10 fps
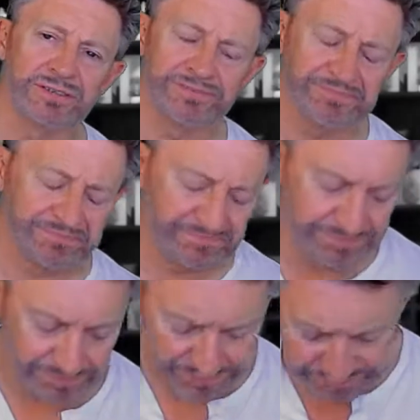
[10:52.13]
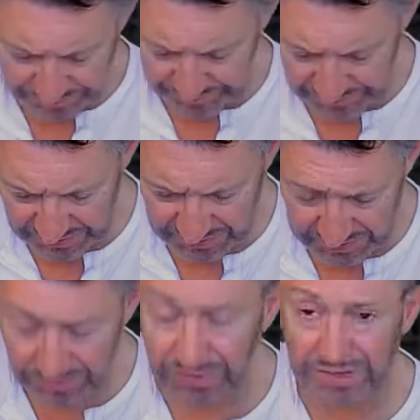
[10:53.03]
it?
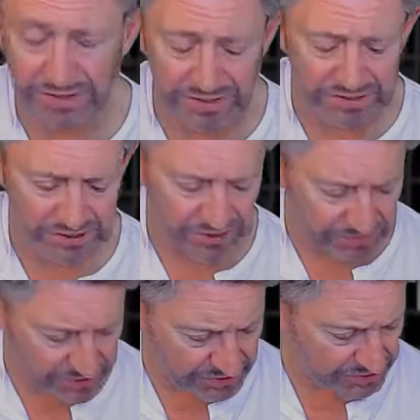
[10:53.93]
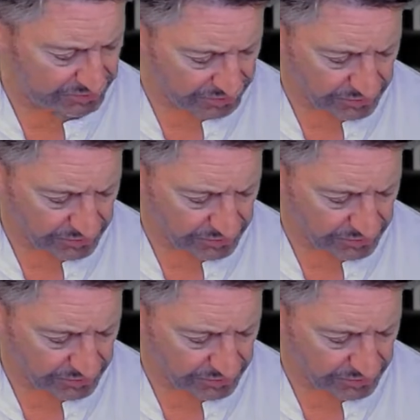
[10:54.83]
You're right, it is gibberish.